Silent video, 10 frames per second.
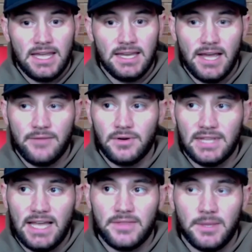He never
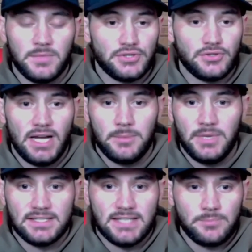allowed them to try
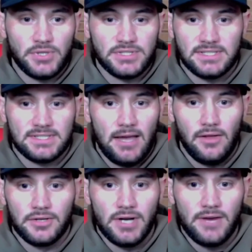because that puts a
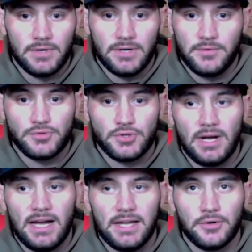scale on your effort. If you
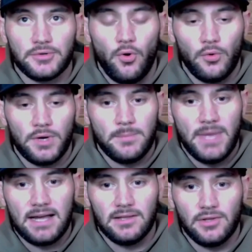try, you're holding
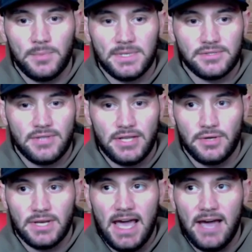back a little bit so that you
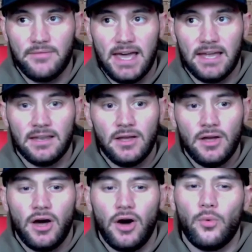can have that,
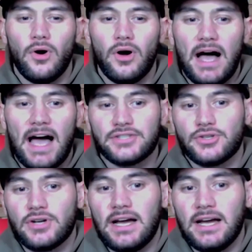oh, well, I
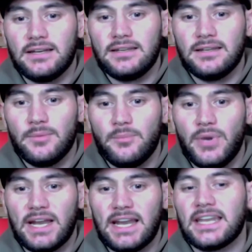tried,
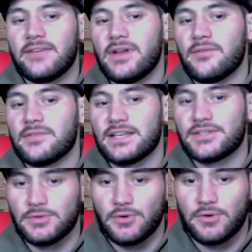but I didn't give it everything.
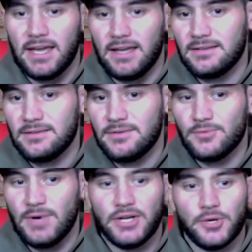So it's okay,
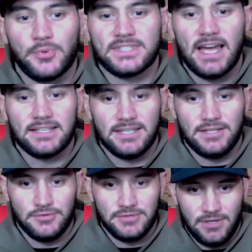right? You're
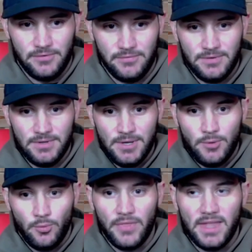protecting yourself.
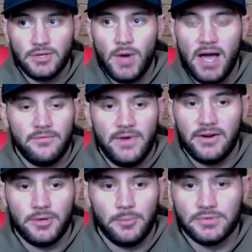Well, then you have
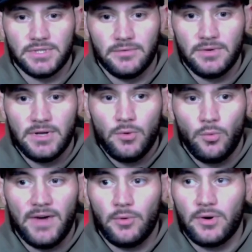variables of,
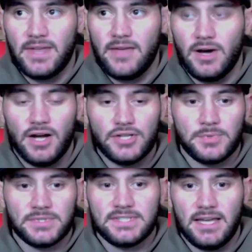well, if I would have given
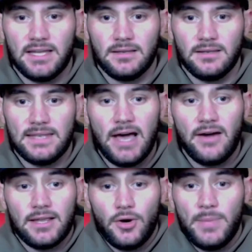100%, now
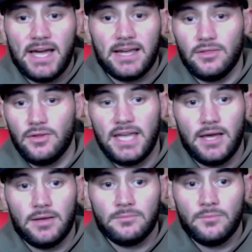I can go back and look
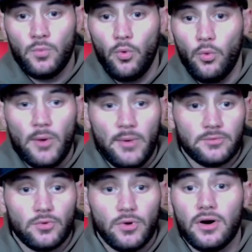at, well, what went
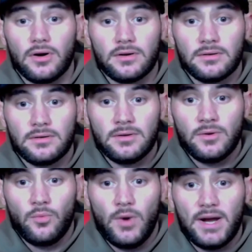wrong?
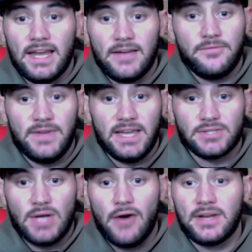What can I fix?
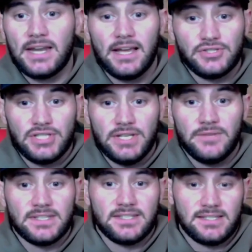How can I
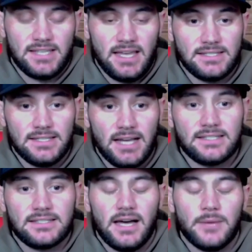achieve this success
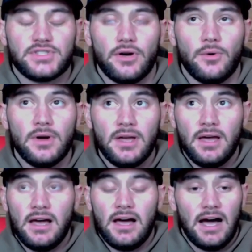next time? So
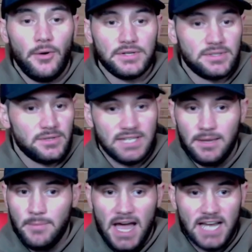I always
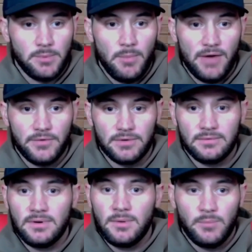say maximum effort,
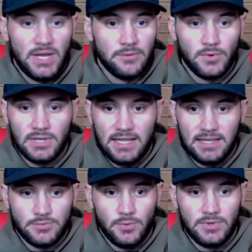being
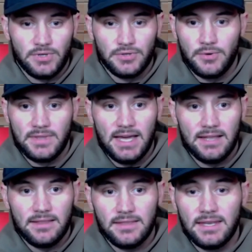relentless when you're doing that.
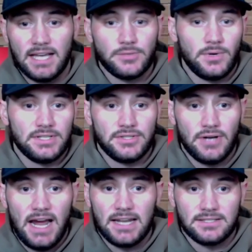The next one is
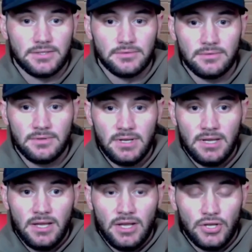your attitude.
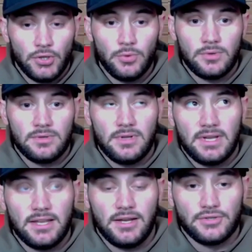You
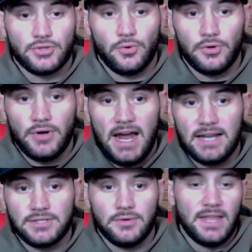can control your
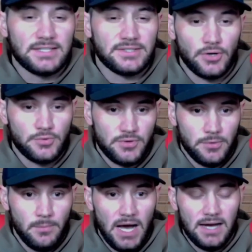attitude, and that starts with
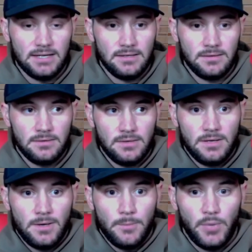your mind,
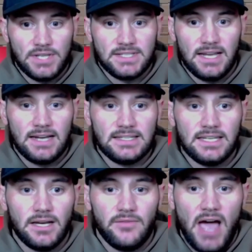but it's the
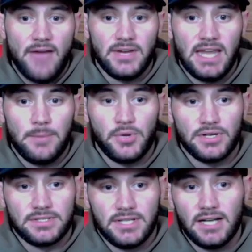idea of having a
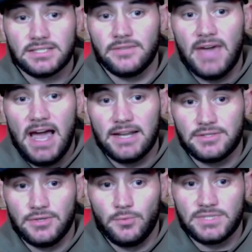productive
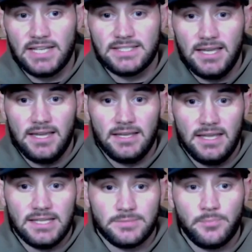attitude, which I say
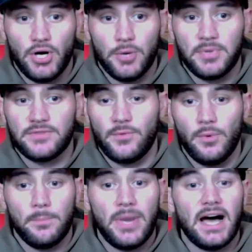is purposeful
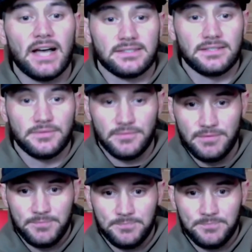and positive.